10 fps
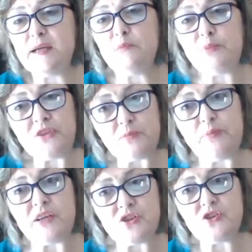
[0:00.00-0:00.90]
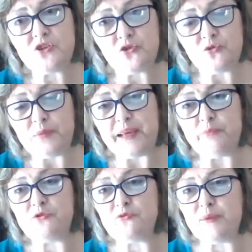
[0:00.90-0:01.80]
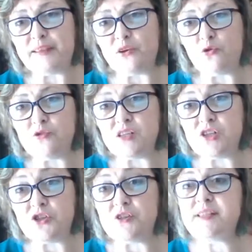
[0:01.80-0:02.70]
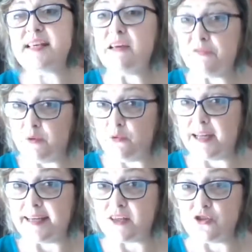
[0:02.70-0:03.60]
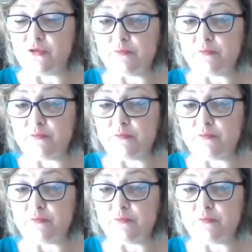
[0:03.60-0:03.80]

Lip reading: but the patient should be able to make their own decisions if they would like to.